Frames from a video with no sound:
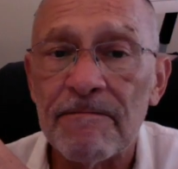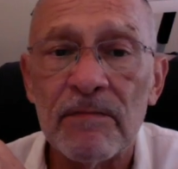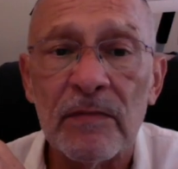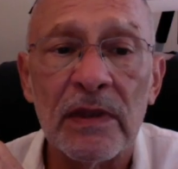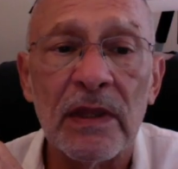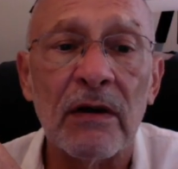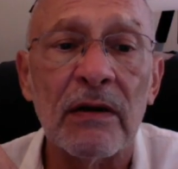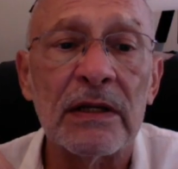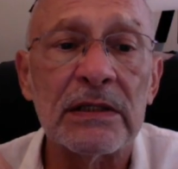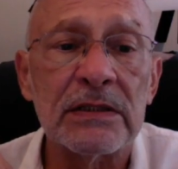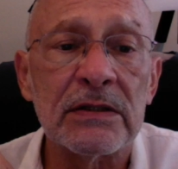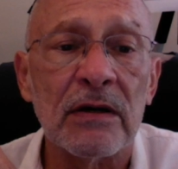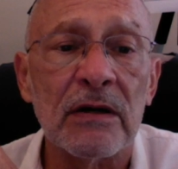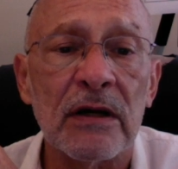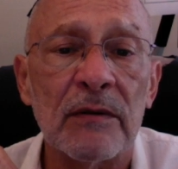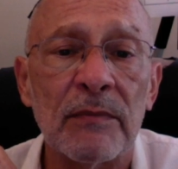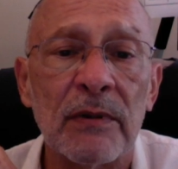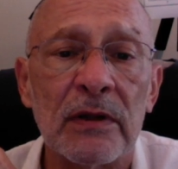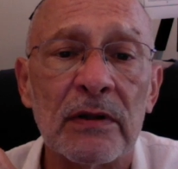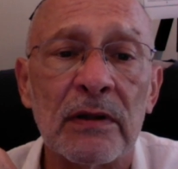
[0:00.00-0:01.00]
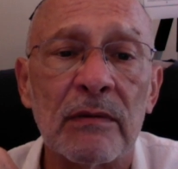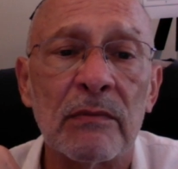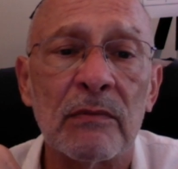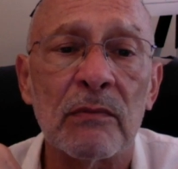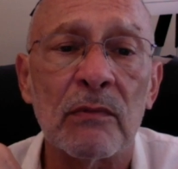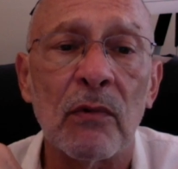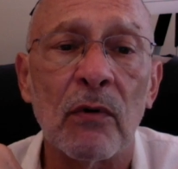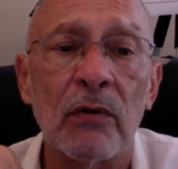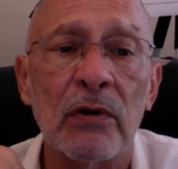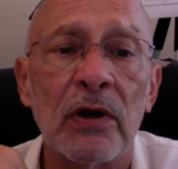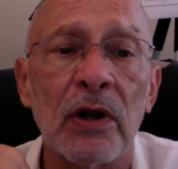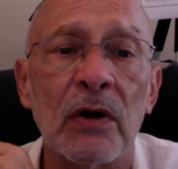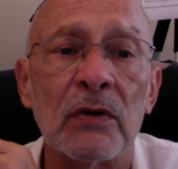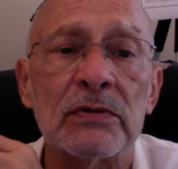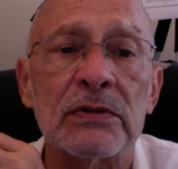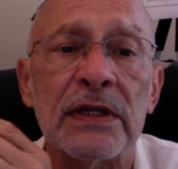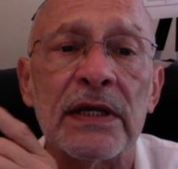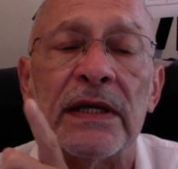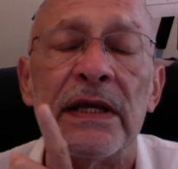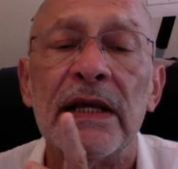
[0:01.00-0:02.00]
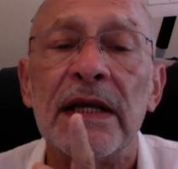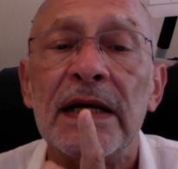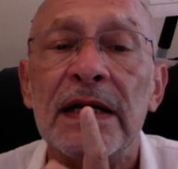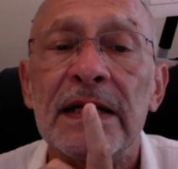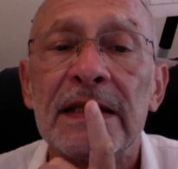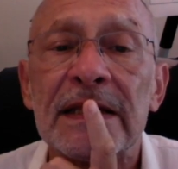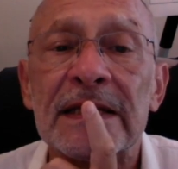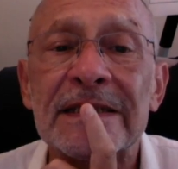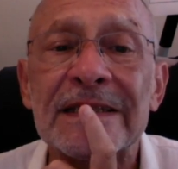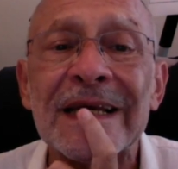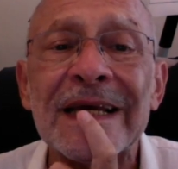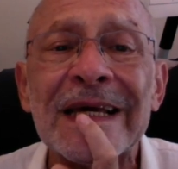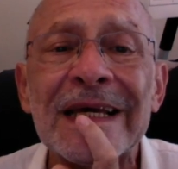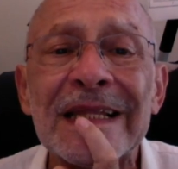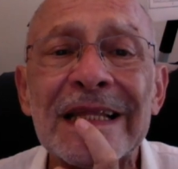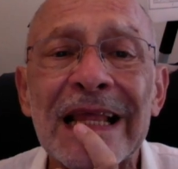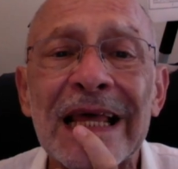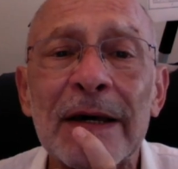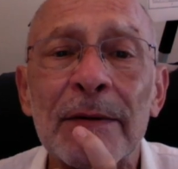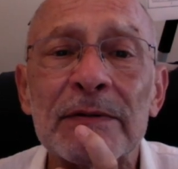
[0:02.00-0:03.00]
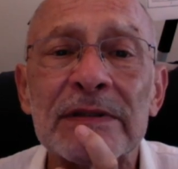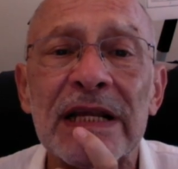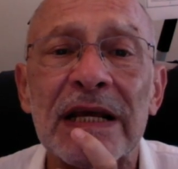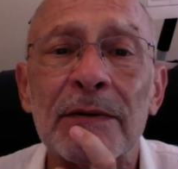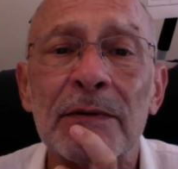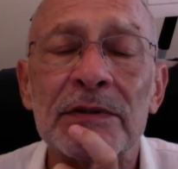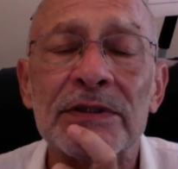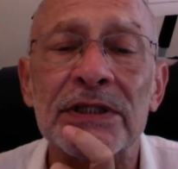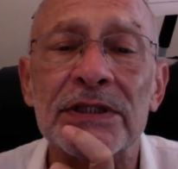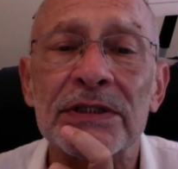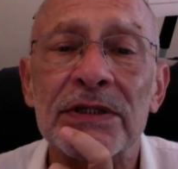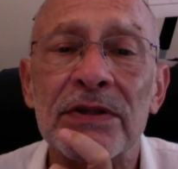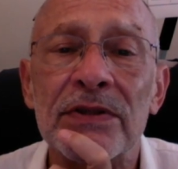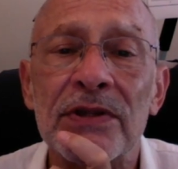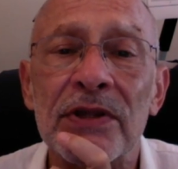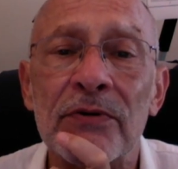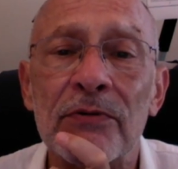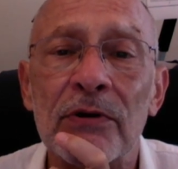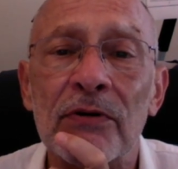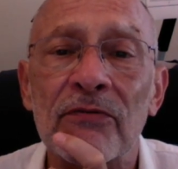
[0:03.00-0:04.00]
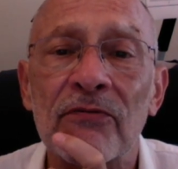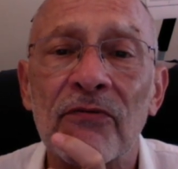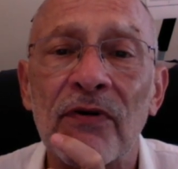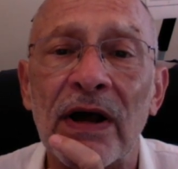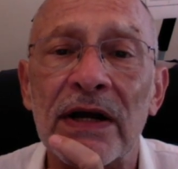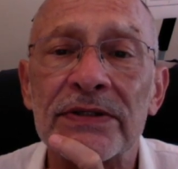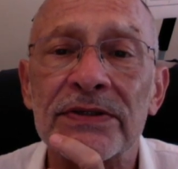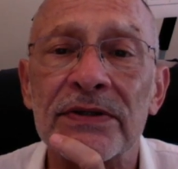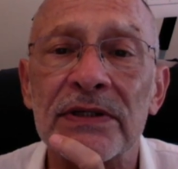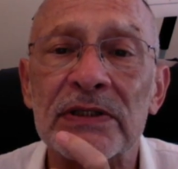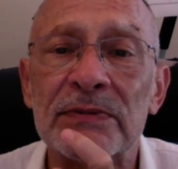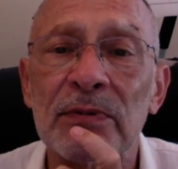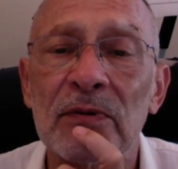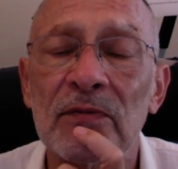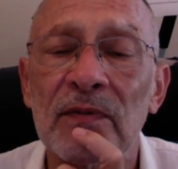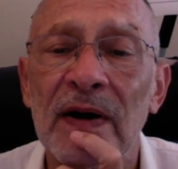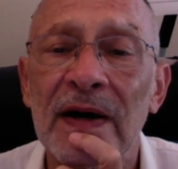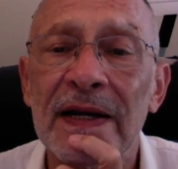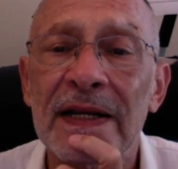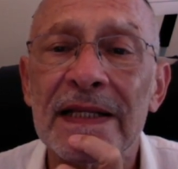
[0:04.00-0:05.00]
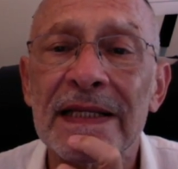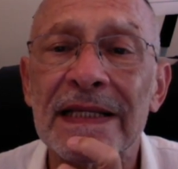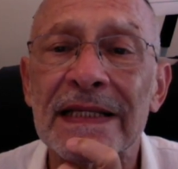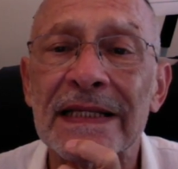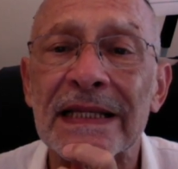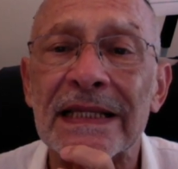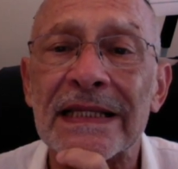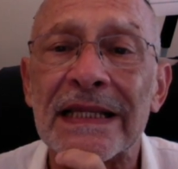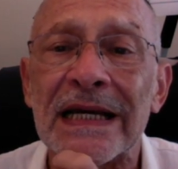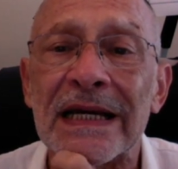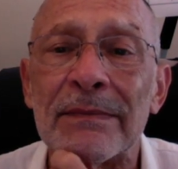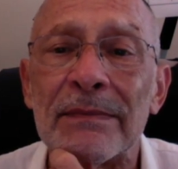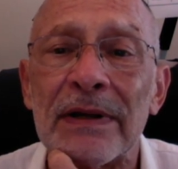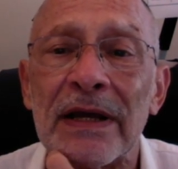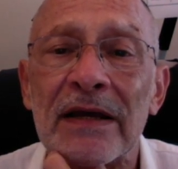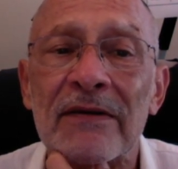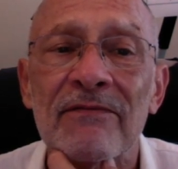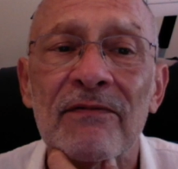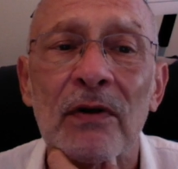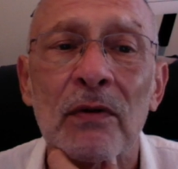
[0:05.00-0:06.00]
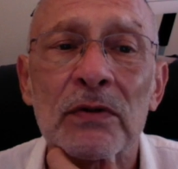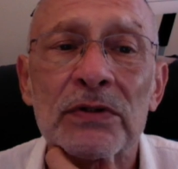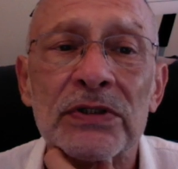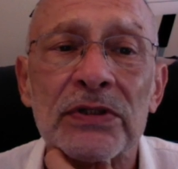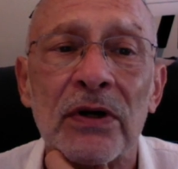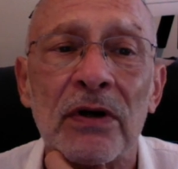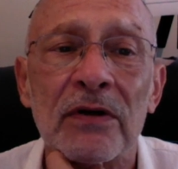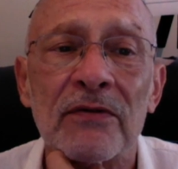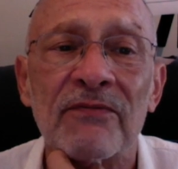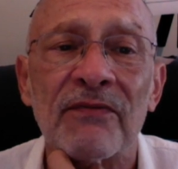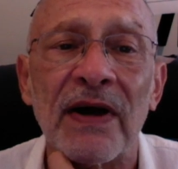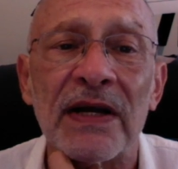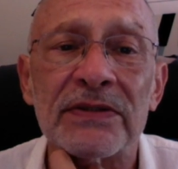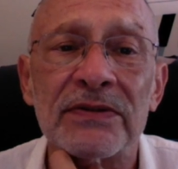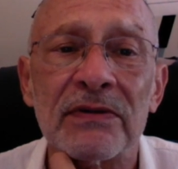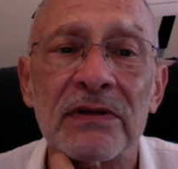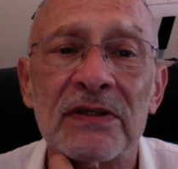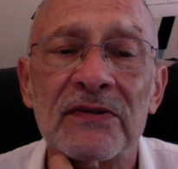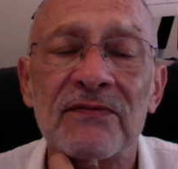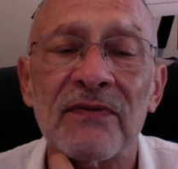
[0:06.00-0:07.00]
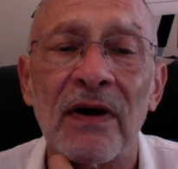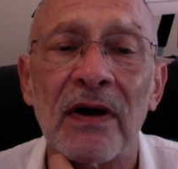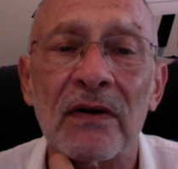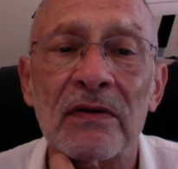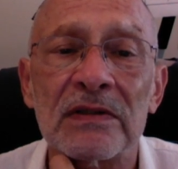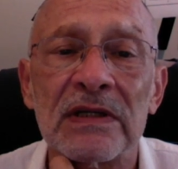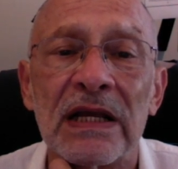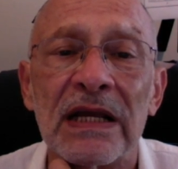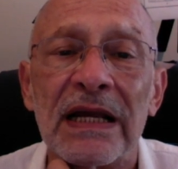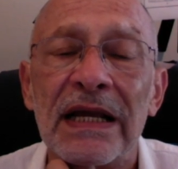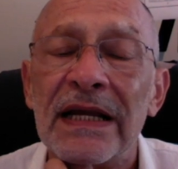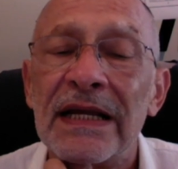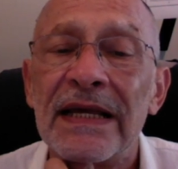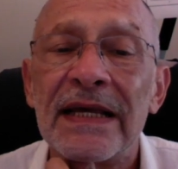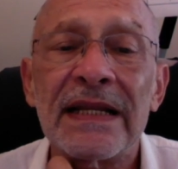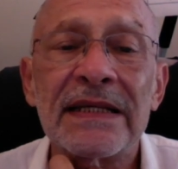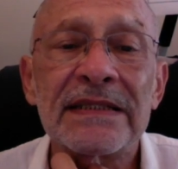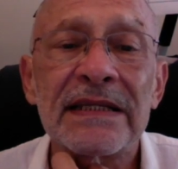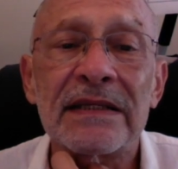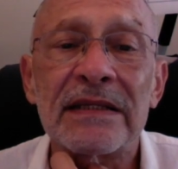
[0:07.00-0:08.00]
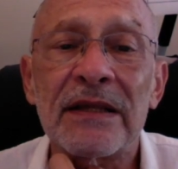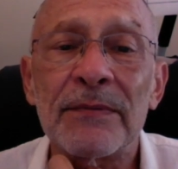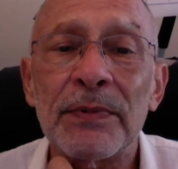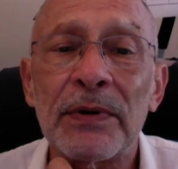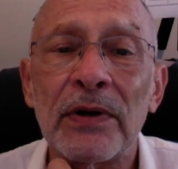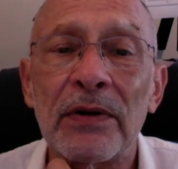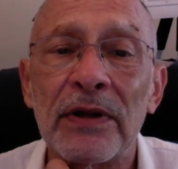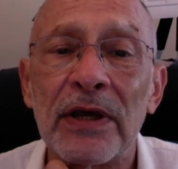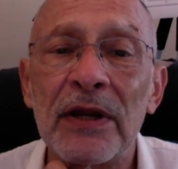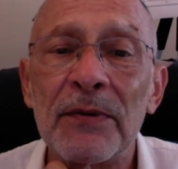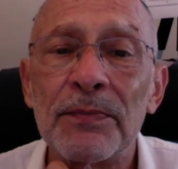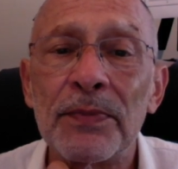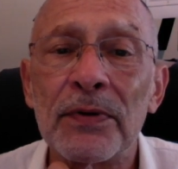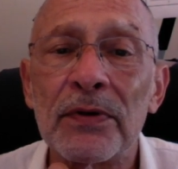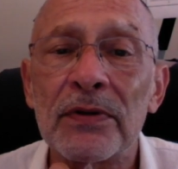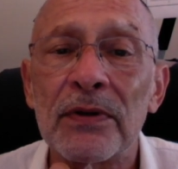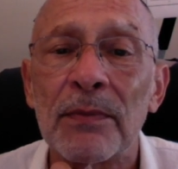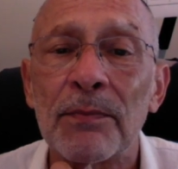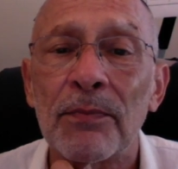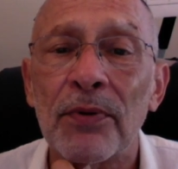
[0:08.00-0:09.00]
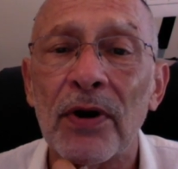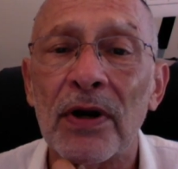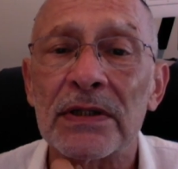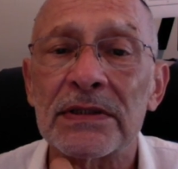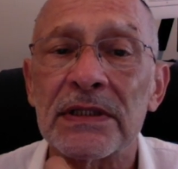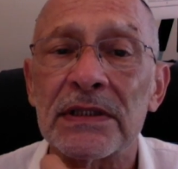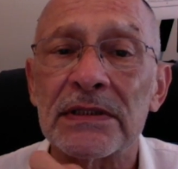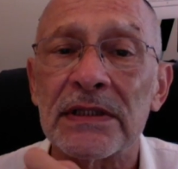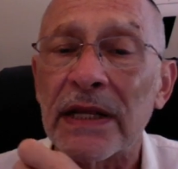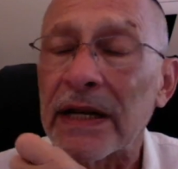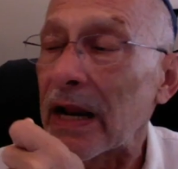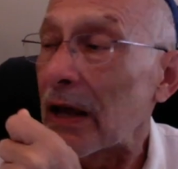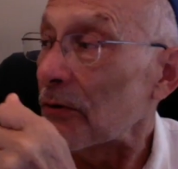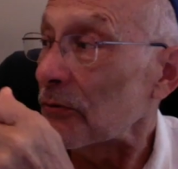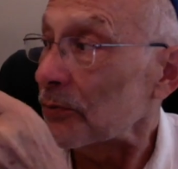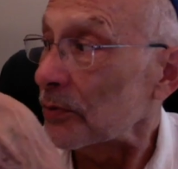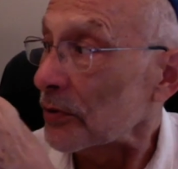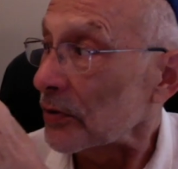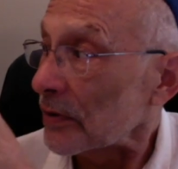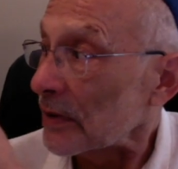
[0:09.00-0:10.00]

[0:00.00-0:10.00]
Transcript: Now let's talk about more closely. The second language acquisition theory of Krashen is provided in the timeline flowchart fashion as follows. It is a typical input, process, and output.